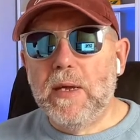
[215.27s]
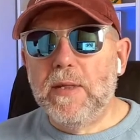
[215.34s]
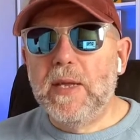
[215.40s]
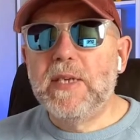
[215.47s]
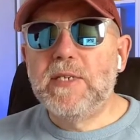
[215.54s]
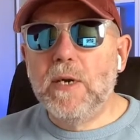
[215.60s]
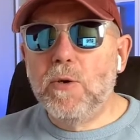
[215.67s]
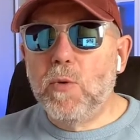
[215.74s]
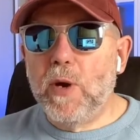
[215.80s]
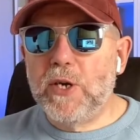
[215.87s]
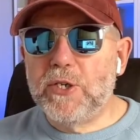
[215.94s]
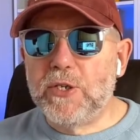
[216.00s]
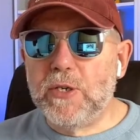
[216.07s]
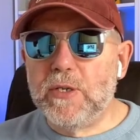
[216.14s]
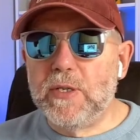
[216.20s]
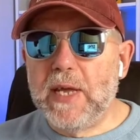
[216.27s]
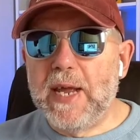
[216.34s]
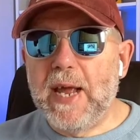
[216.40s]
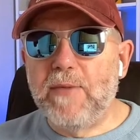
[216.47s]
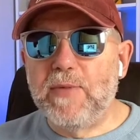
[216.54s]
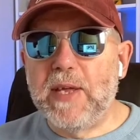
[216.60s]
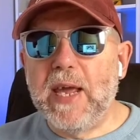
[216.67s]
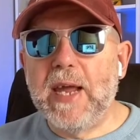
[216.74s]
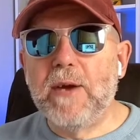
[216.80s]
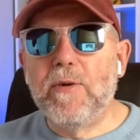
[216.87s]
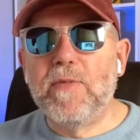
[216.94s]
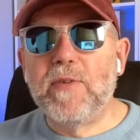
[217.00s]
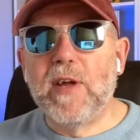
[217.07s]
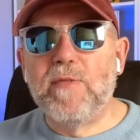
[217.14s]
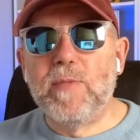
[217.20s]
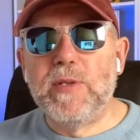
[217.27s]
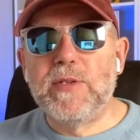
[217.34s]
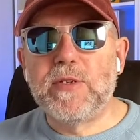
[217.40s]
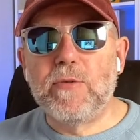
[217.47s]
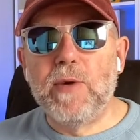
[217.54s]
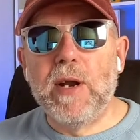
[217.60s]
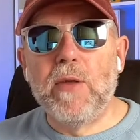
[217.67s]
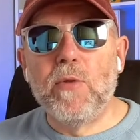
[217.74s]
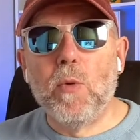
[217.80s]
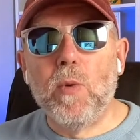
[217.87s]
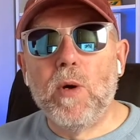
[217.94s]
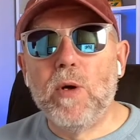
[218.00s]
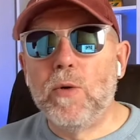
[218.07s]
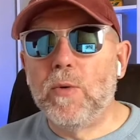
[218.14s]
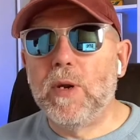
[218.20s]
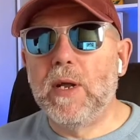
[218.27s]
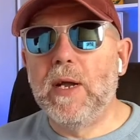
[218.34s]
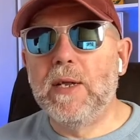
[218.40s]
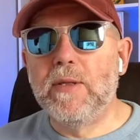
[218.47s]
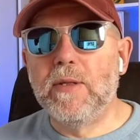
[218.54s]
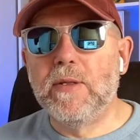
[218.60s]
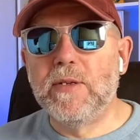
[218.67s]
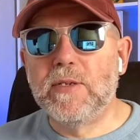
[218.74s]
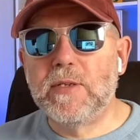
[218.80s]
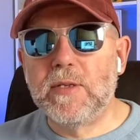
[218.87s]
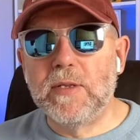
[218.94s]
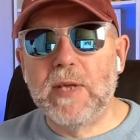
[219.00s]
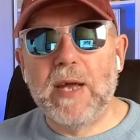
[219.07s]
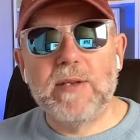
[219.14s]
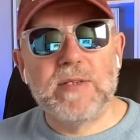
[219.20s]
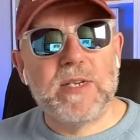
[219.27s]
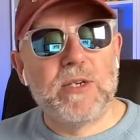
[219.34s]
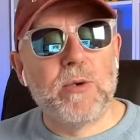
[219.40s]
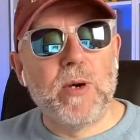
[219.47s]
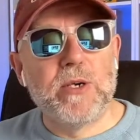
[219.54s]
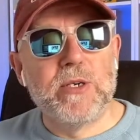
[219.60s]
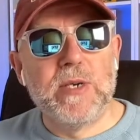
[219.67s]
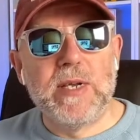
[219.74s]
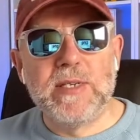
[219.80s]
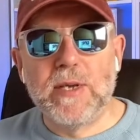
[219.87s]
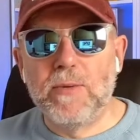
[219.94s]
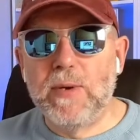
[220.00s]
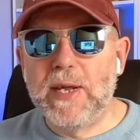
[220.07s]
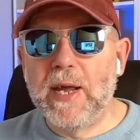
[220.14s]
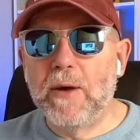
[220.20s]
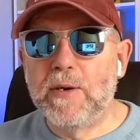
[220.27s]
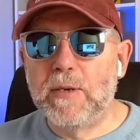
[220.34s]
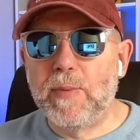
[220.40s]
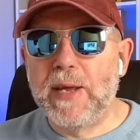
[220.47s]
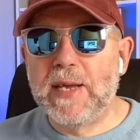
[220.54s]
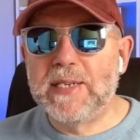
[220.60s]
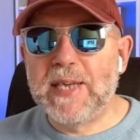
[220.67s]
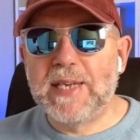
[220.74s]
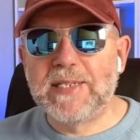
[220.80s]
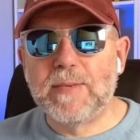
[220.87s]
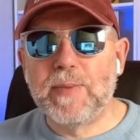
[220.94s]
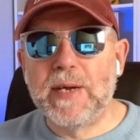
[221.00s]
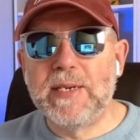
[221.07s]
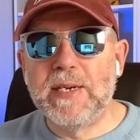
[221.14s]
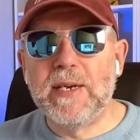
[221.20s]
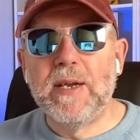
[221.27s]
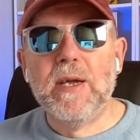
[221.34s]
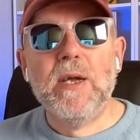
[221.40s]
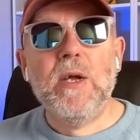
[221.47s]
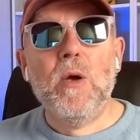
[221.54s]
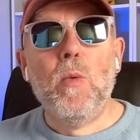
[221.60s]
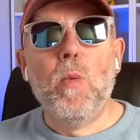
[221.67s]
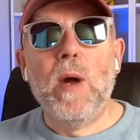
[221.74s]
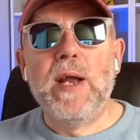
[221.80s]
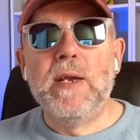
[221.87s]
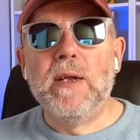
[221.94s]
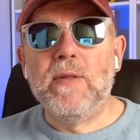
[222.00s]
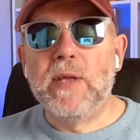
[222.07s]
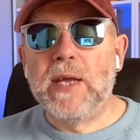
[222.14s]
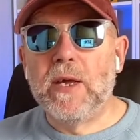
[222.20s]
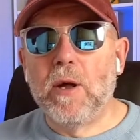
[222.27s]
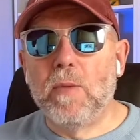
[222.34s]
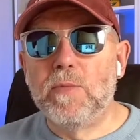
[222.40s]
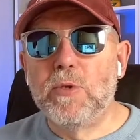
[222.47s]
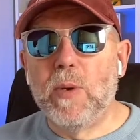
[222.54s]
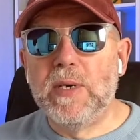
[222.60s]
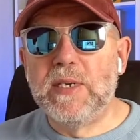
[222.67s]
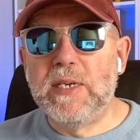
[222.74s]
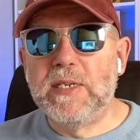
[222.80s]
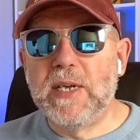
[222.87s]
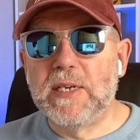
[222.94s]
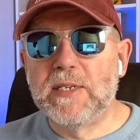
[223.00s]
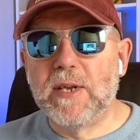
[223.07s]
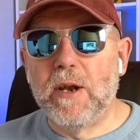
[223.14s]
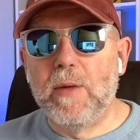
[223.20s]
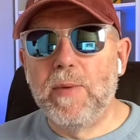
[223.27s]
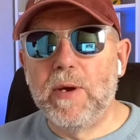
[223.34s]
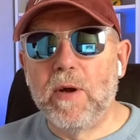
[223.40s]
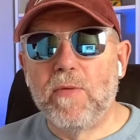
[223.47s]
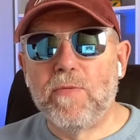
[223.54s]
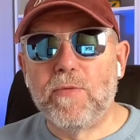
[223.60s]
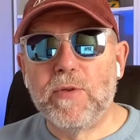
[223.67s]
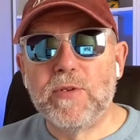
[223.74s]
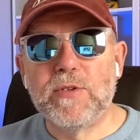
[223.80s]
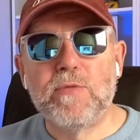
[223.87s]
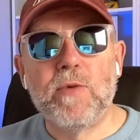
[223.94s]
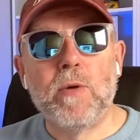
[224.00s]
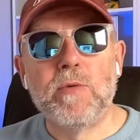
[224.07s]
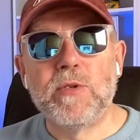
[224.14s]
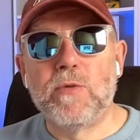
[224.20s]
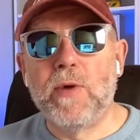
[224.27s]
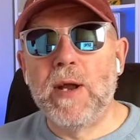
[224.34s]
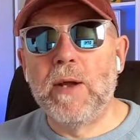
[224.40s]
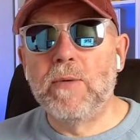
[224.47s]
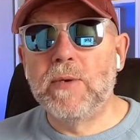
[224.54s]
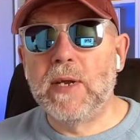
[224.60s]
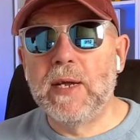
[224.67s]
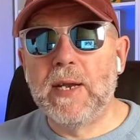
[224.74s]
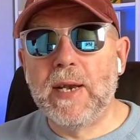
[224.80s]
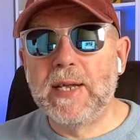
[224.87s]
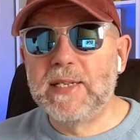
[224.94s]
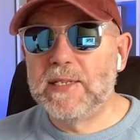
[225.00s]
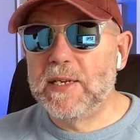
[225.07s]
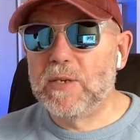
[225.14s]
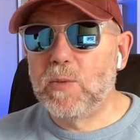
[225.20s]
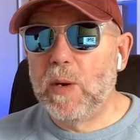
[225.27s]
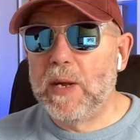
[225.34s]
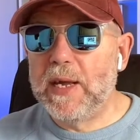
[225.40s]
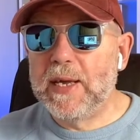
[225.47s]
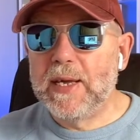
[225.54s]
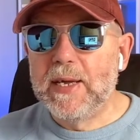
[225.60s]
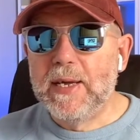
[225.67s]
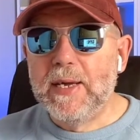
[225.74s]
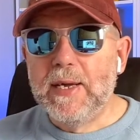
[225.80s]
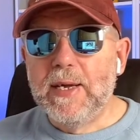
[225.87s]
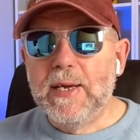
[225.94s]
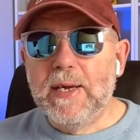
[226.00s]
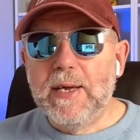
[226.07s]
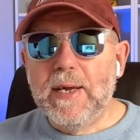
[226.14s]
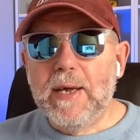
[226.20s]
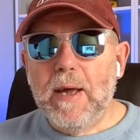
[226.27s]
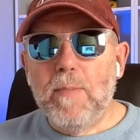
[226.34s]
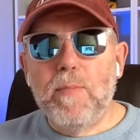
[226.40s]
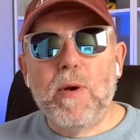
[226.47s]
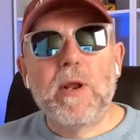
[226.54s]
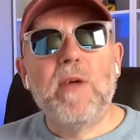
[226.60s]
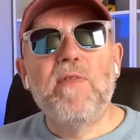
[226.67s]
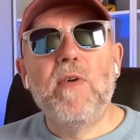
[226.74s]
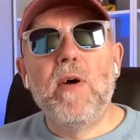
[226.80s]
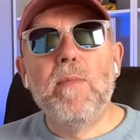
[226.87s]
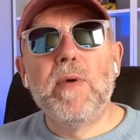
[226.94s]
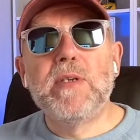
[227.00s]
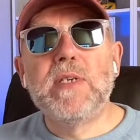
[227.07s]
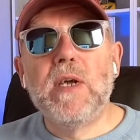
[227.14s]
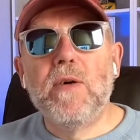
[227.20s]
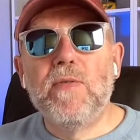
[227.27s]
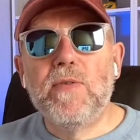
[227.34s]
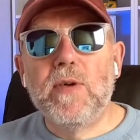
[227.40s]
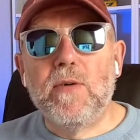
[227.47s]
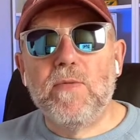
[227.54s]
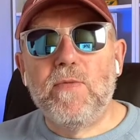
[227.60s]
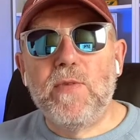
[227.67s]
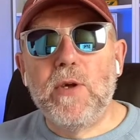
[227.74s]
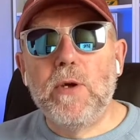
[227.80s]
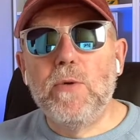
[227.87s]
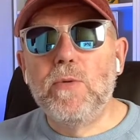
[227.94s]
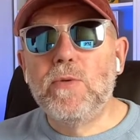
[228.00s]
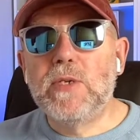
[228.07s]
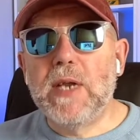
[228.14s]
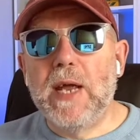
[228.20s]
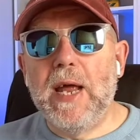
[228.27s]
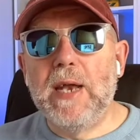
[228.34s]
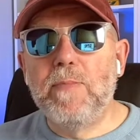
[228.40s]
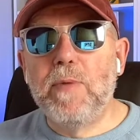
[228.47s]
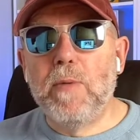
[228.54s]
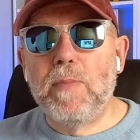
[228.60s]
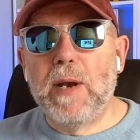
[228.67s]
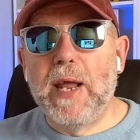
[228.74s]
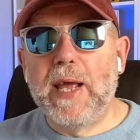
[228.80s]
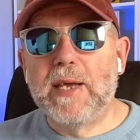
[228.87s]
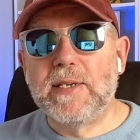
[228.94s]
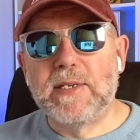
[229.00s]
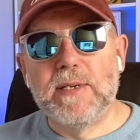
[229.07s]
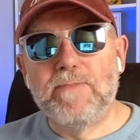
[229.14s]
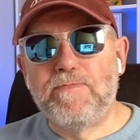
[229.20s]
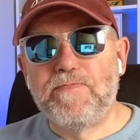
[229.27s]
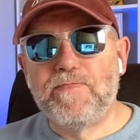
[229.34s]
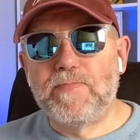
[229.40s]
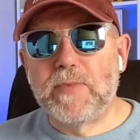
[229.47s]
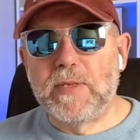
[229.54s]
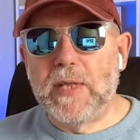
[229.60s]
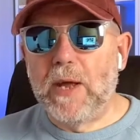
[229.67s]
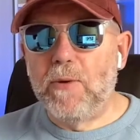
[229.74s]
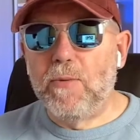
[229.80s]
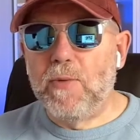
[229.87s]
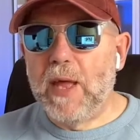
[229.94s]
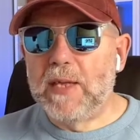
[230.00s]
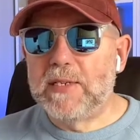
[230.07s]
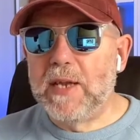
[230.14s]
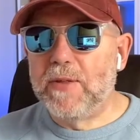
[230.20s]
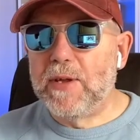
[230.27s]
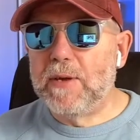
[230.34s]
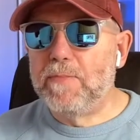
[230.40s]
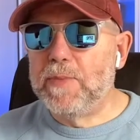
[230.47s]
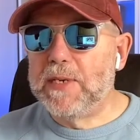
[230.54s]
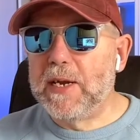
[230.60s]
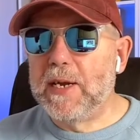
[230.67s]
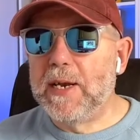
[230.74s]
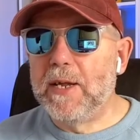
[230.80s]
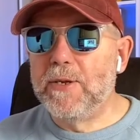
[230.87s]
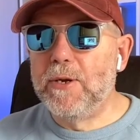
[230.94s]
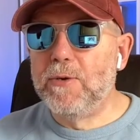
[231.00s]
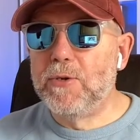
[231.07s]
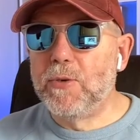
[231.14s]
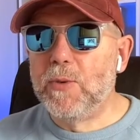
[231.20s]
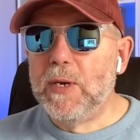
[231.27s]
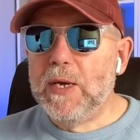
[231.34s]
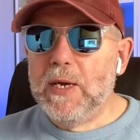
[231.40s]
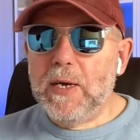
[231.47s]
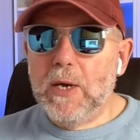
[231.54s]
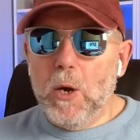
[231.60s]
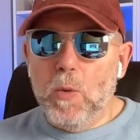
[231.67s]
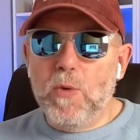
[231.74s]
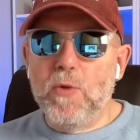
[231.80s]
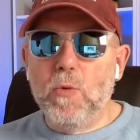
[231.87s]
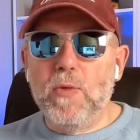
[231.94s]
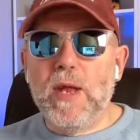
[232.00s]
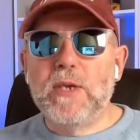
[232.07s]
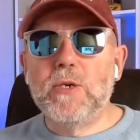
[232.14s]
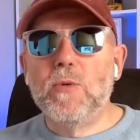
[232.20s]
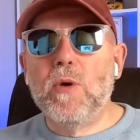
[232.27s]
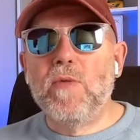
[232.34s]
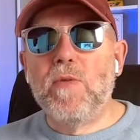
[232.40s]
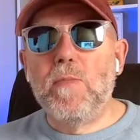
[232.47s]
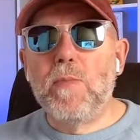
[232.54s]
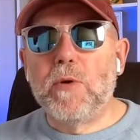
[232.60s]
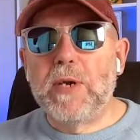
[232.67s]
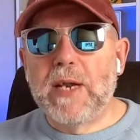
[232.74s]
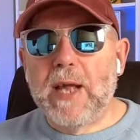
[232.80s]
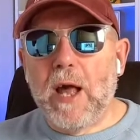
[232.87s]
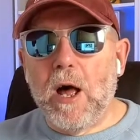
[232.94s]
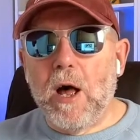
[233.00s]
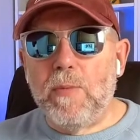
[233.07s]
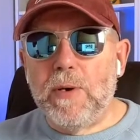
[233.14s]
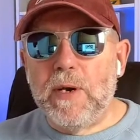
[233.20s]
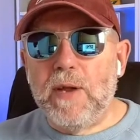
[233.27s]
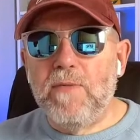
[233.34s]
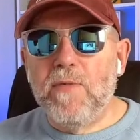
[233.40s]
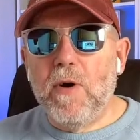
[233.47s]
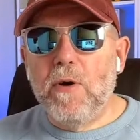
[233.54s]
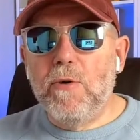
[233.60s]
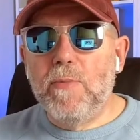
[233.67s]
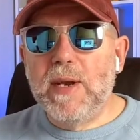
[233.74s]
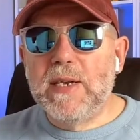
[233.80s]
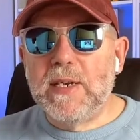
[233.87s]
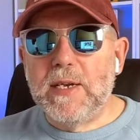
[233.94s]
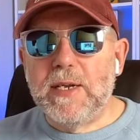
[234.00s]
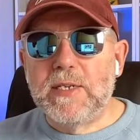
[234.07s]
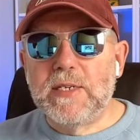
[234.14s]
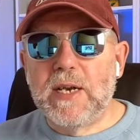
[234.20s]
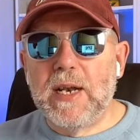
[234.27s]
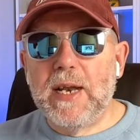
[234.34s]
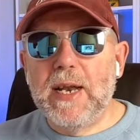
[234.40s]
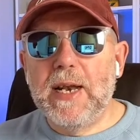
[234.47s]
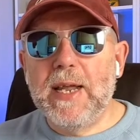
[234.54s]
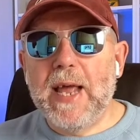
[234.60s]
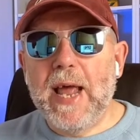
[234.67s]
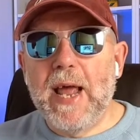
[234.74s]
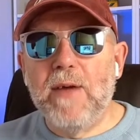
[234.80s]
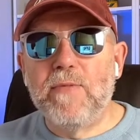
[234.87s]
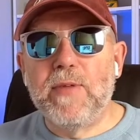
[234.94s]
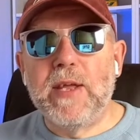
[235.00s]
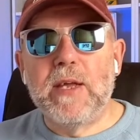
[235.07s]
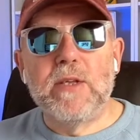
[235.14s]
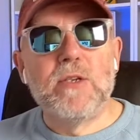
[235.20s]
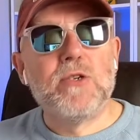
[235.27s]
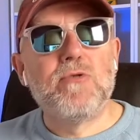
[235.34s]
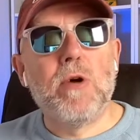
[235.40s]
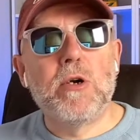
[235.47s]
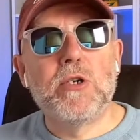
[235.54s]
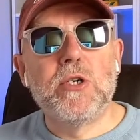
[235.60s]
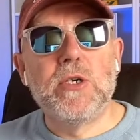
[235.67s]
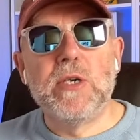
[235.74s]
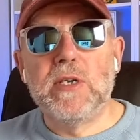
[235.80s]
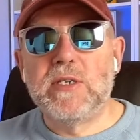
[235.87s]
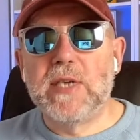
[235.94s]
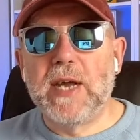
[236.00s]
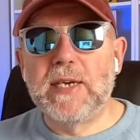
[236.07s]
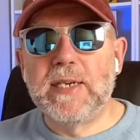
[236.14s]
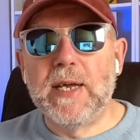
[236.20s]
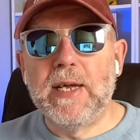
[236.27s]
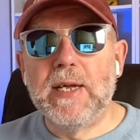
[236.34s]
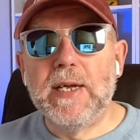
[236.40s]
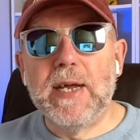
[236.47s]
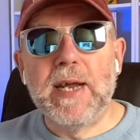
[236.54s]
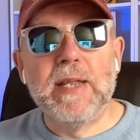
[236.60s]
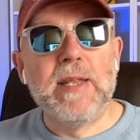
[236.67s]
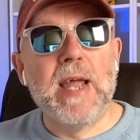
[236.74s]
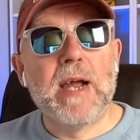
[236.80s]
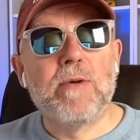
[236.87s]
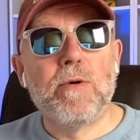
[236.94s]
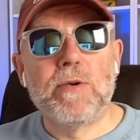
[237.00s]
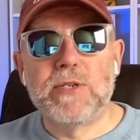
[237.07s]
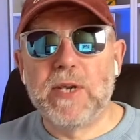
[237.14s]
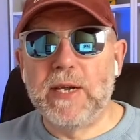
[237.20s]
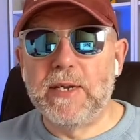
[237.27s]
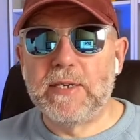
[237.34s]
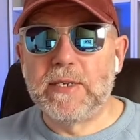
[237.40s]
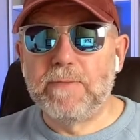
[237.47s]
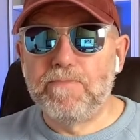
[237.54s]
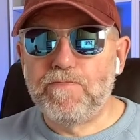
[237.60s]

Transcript: There's no question they have the ear of governments around the world, and that this, that situation is only going to be exacerbated when the COP twenty-six climate conference rolls around uh, later this week. But I find myself confused and perplexed, though that's nothing particularly unusual. With all their talk of embodied carbon, environmentalists clearly have the construction sector in their crosshairs.